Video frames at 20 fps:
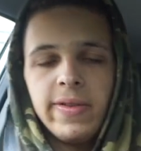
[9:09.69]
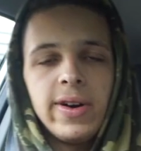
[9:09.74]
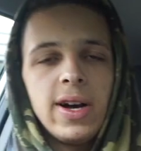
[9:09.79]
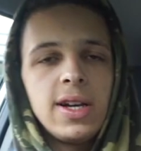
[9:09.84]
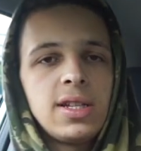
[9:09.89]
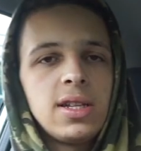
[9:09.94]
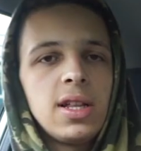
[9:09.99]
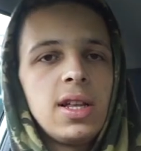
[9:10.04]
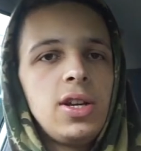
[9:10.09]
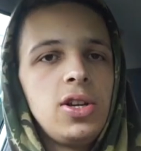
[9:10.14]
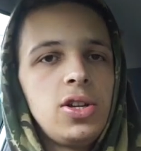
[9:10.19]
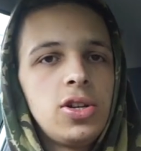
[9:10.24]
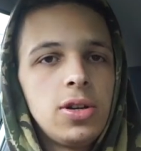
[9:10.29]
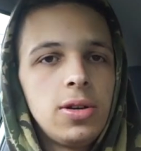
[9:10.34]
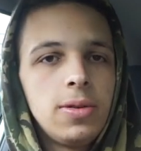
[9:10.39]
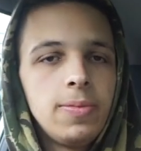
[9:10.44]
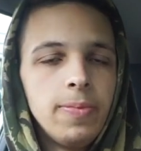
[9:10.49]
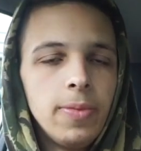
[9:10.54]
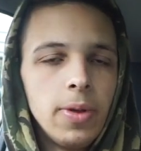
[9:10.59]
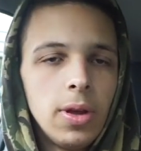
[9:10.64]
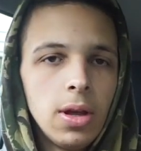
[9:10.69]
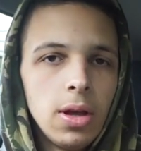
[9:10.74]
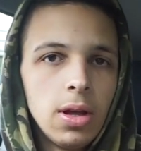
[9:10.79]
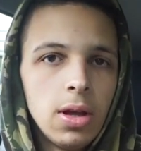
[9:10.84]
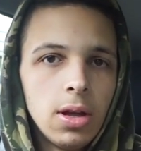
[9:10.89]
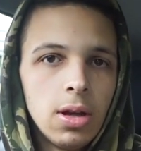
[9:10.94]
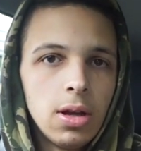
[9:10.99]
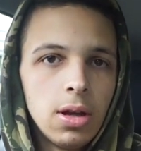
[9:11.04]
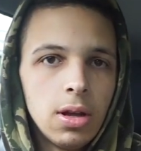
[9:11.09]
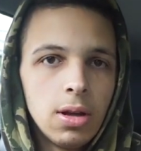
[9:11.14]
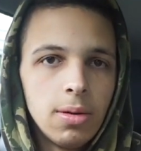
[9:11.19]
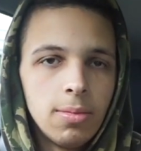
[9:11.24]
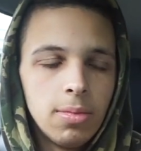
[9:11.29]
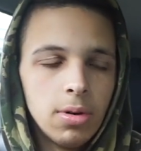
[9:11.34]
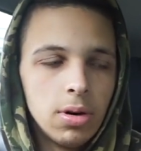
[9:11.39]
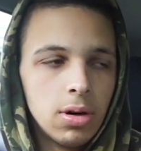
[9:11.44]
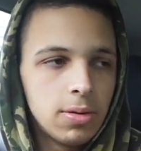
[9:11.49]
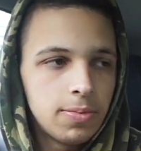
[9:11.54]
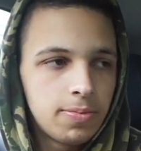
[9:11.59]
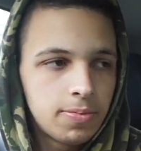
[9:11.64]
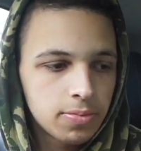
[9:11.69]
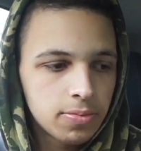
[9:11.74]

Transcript: isolation. But